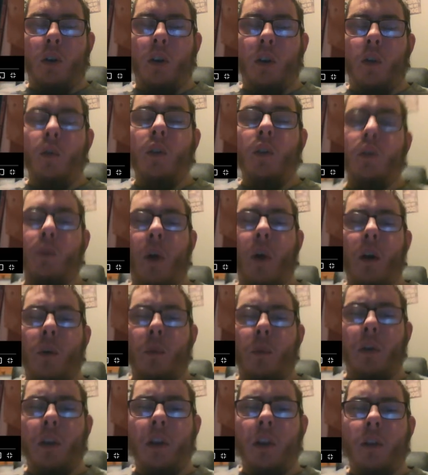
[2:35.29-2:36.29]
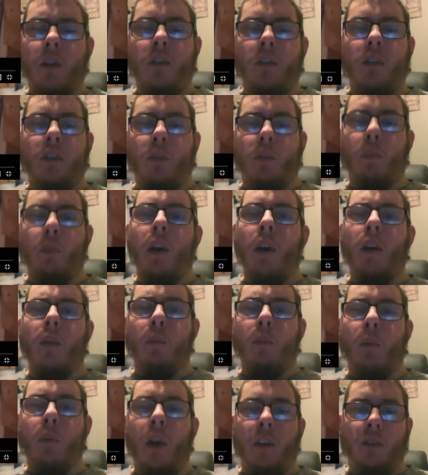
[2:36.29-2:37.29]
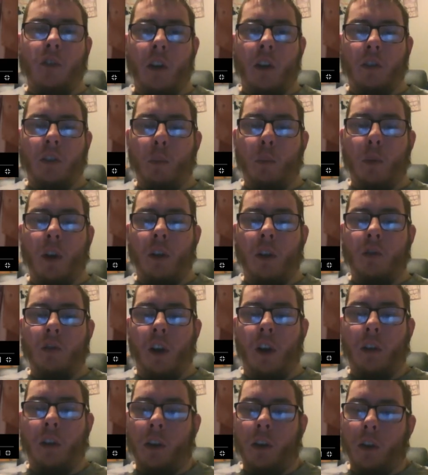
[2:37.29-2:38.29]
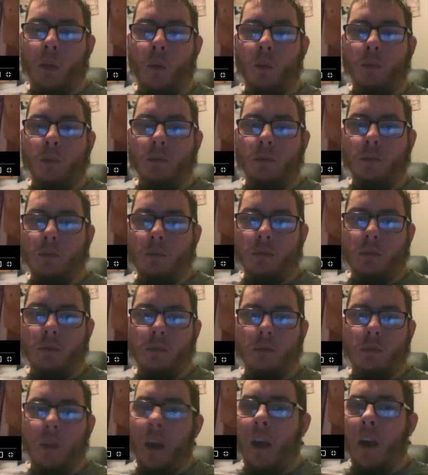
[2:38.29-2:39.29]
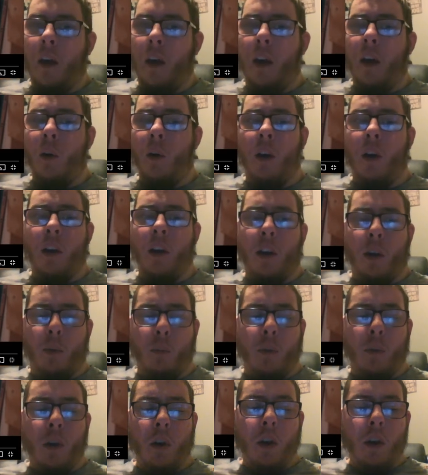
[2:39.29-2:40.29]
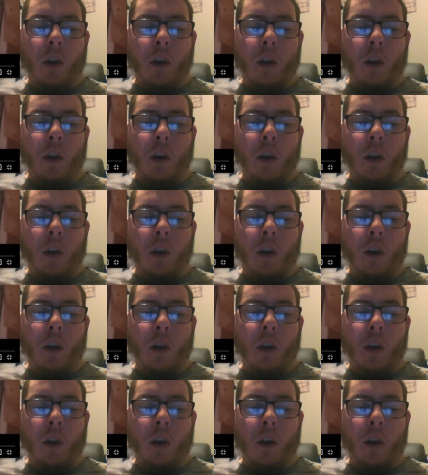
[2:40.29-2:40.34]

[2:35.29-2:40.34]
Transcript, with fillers: He was probably living paycheck to paycheck, like how I am.